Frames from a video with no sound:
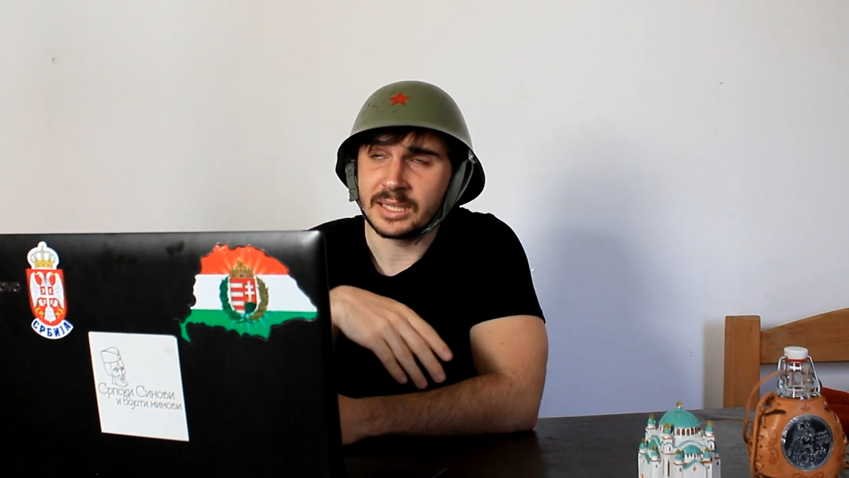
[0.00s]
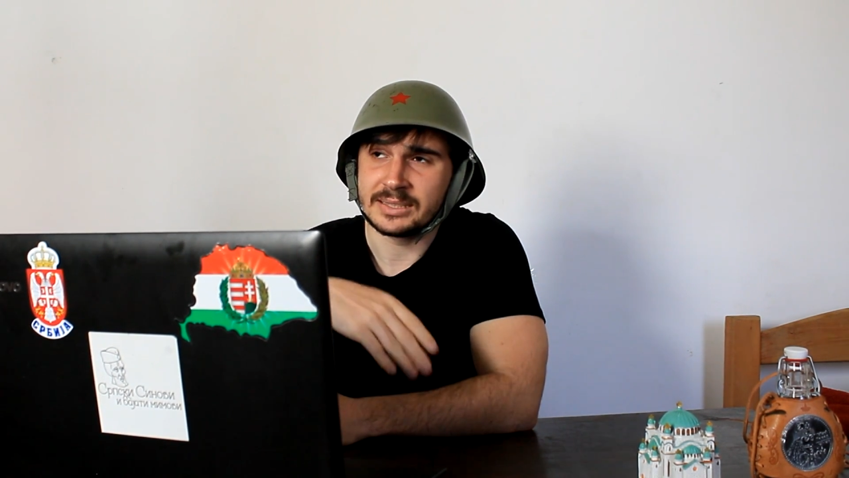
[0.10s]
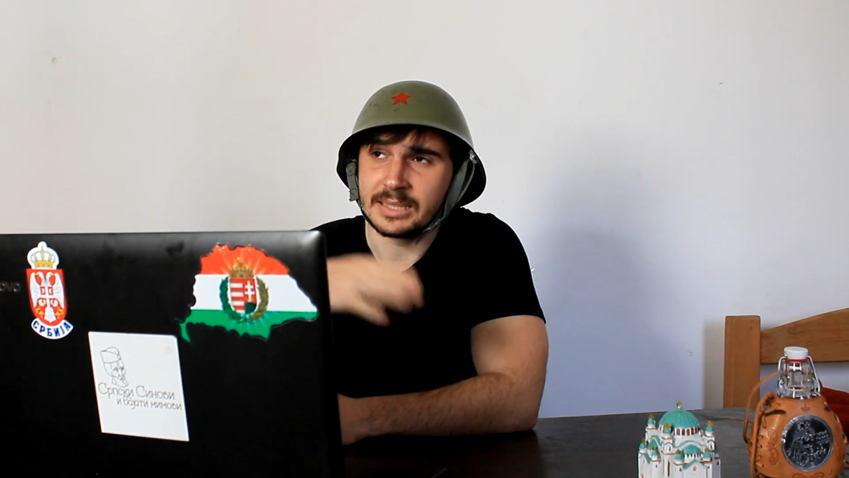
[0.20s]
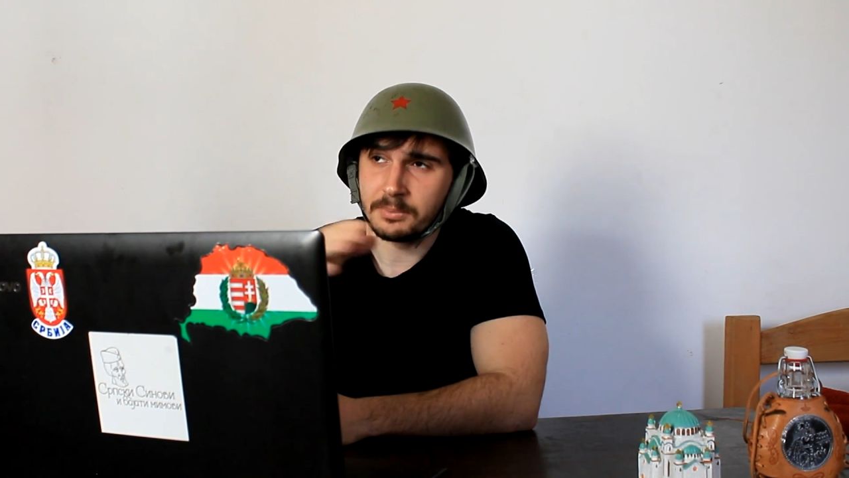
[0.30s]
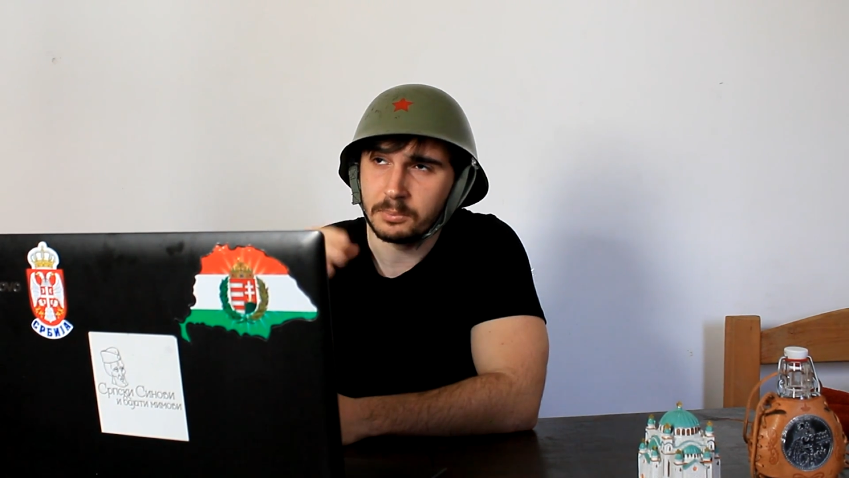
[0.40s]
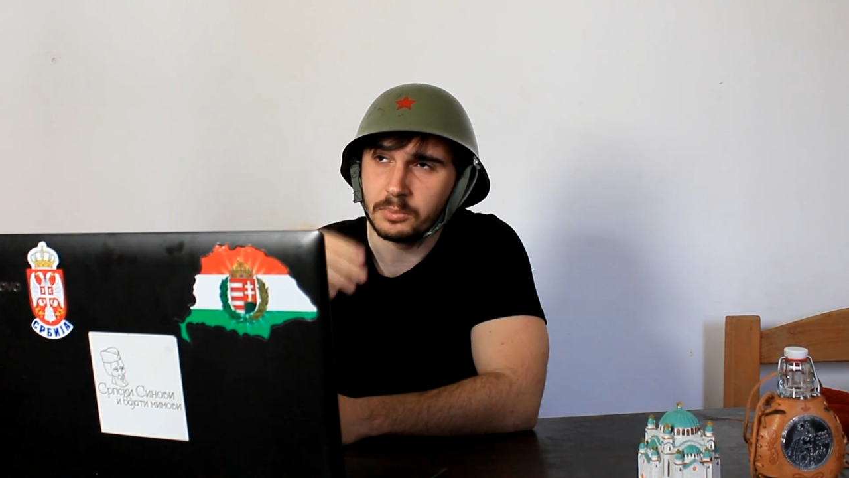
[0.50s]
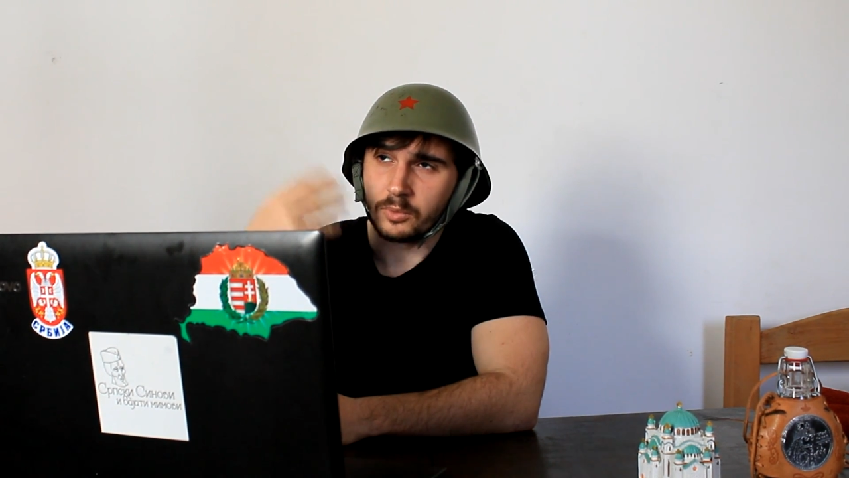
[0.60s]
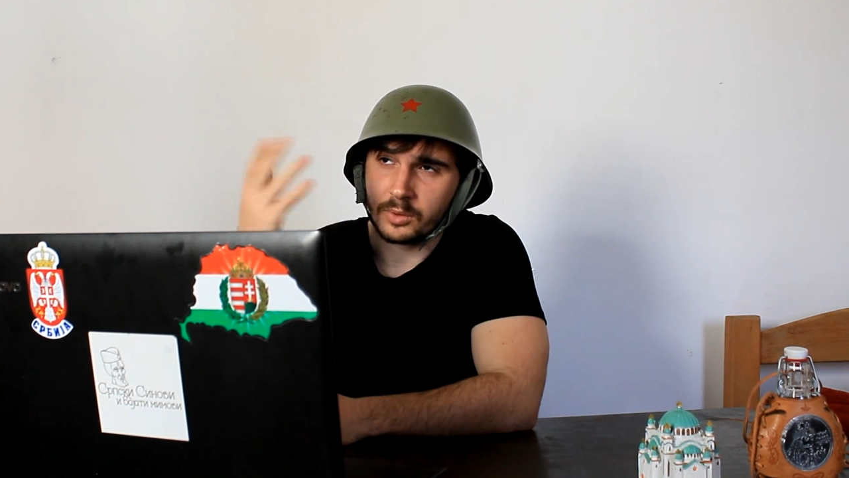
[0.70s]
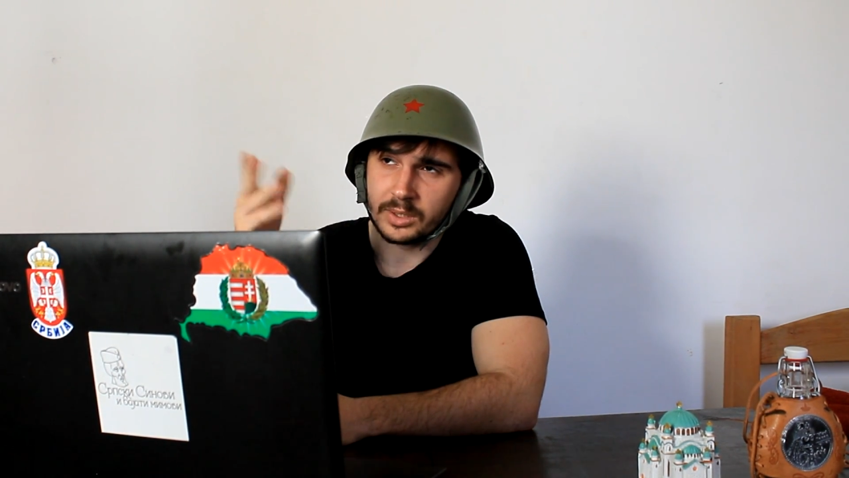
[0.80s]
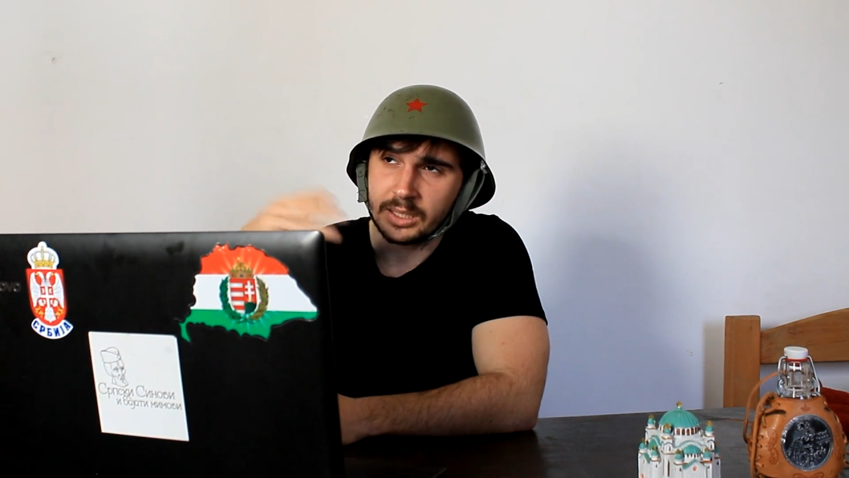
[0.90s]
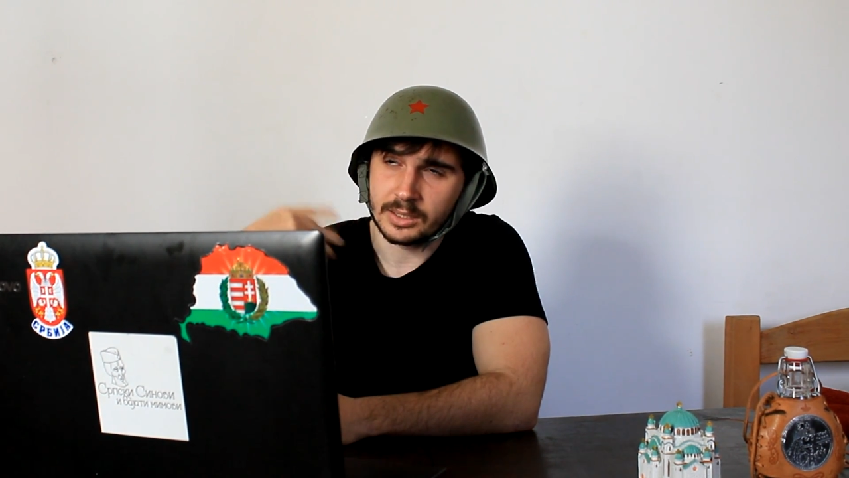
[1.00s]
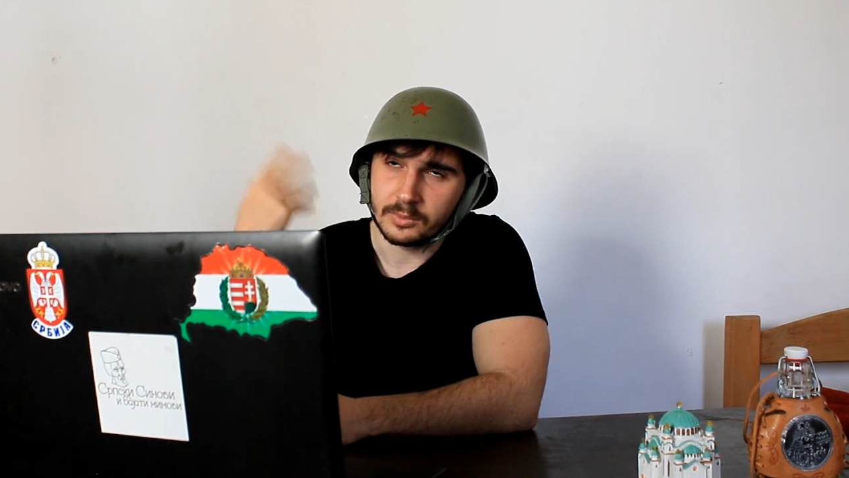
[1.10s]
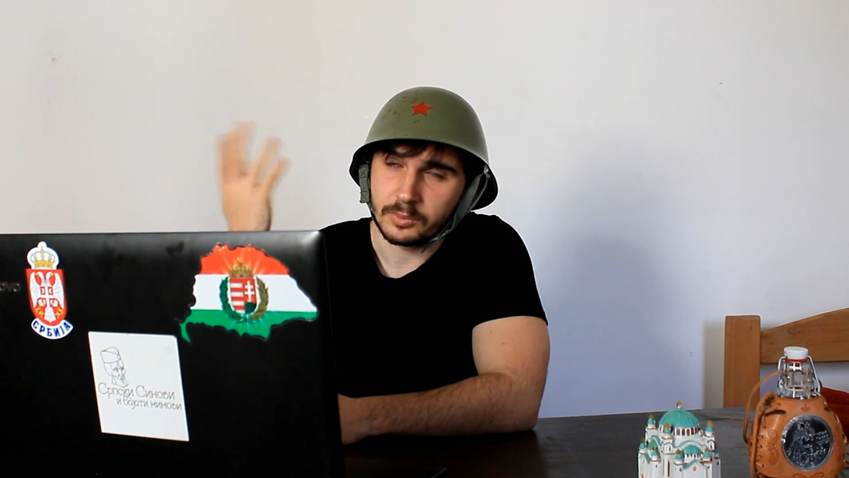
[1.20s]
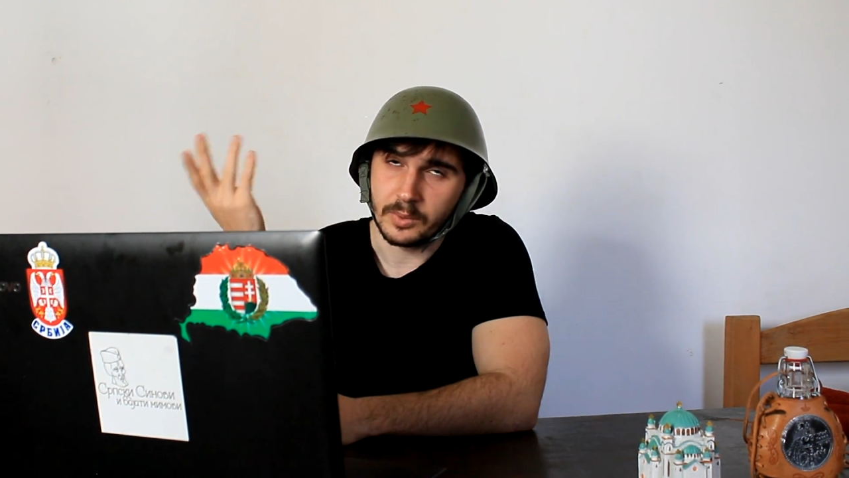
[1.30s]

than some boring